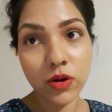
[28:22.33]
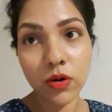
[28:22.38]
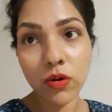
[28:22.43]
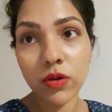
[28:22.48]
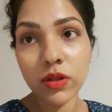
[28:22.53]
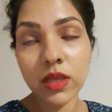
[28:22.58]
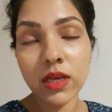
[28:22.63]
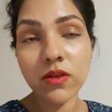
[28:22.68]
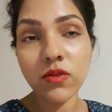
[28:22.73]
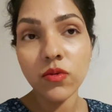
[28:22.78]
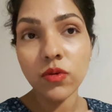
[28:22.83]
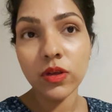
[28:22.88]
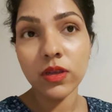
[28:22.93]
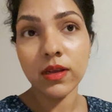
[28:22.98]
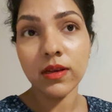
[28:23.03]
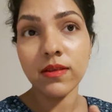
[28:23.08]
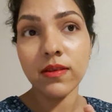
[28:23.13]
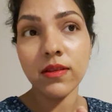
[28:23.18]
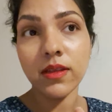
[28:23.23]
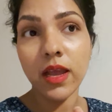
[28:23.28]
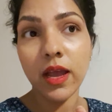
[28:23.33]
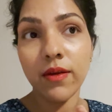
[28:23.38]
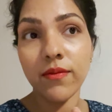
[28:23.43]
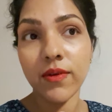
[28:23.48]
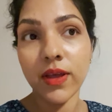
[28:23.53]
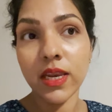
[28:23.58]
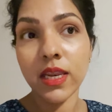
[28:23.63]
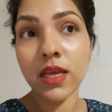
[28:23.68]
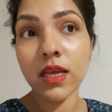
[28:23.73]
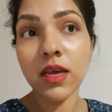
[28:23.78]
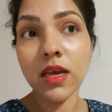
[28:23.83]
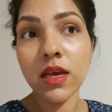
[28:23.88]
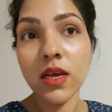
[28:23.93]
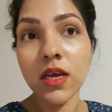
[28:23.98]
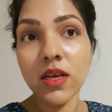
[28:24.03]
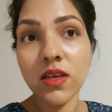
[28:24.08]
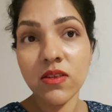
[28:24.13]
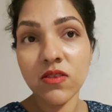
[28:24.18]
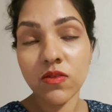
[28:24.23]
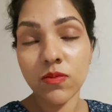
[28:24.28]
clothing so it doesn't have any
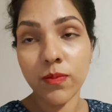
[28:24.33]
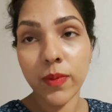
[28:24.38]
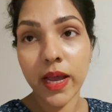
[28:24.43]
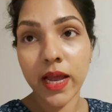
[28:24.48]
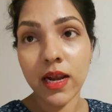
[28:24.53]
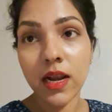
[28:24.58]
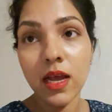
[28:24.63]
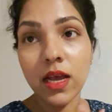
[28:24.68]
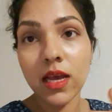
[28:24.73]
smell.